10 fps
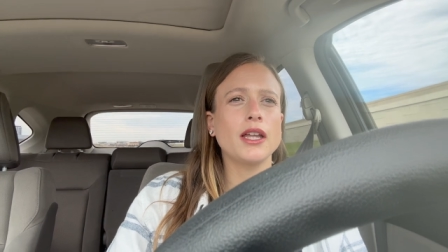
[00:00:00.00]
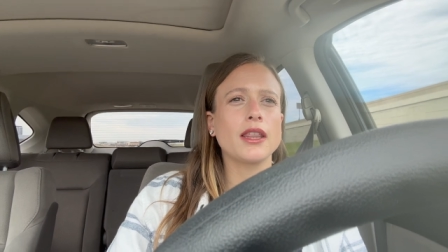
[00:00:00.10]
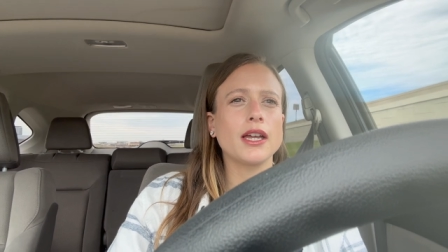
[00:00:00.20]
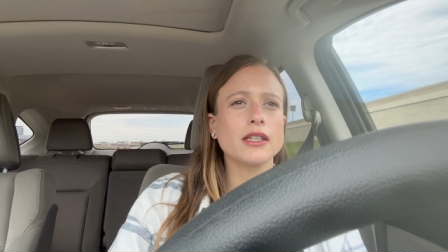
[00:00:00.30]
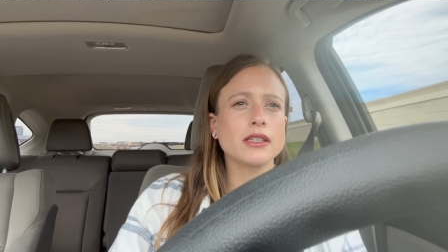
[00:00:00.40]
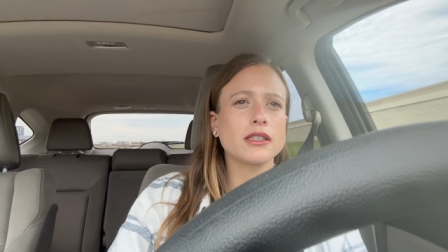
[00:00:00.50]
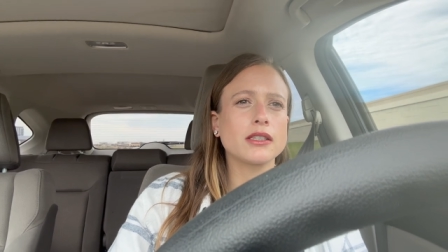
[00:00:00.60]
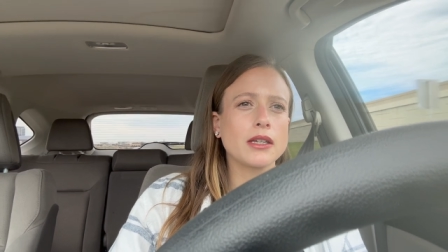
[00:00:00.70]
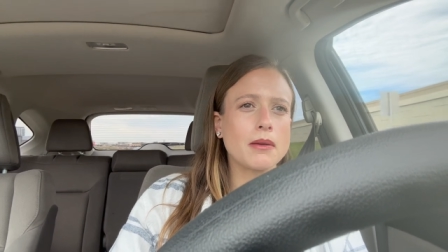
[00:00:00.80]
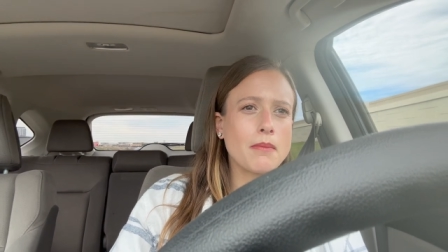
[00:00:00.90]

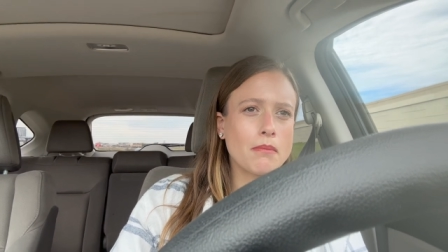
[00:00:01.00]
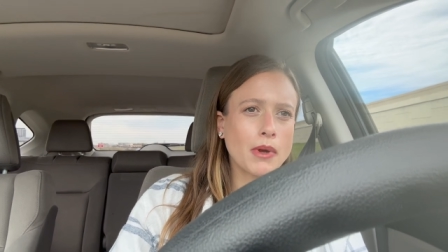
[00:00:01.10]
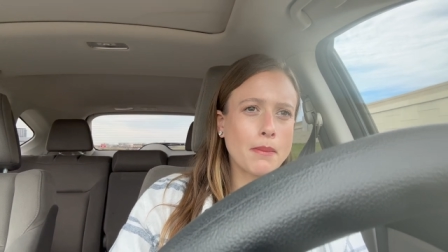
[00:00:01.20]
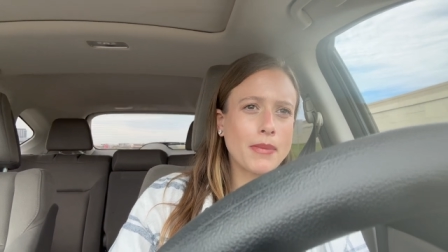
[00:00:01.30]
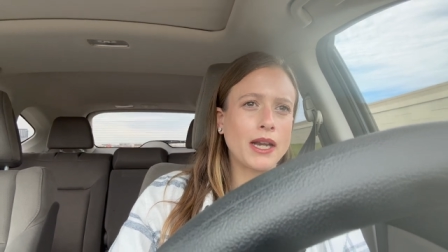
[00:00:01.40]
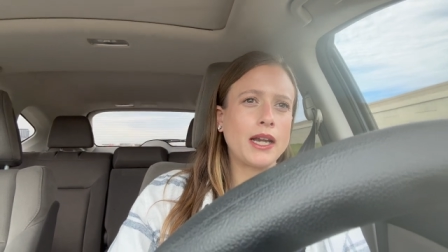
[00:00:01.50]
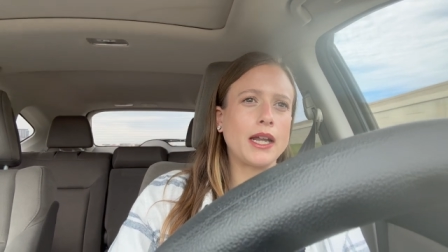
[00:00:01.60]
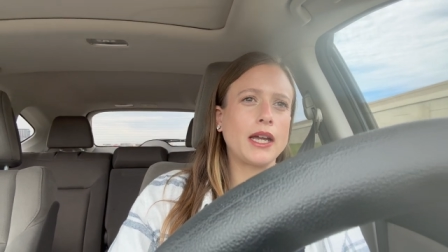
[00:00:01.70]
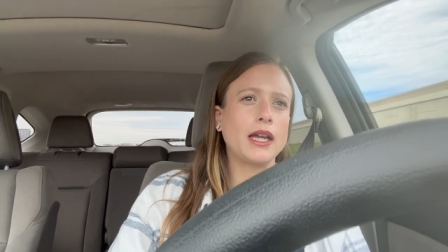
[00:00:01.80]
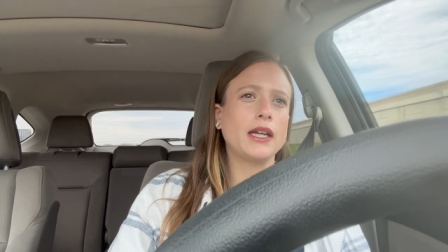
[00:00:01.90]
that's my
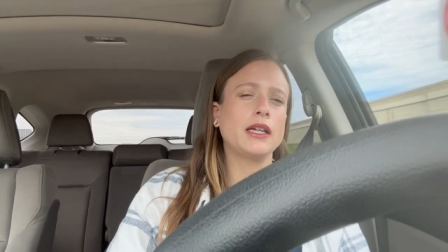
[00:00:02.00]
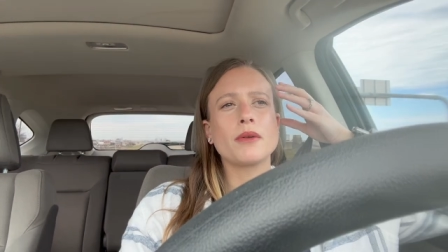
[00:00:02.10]
Monday.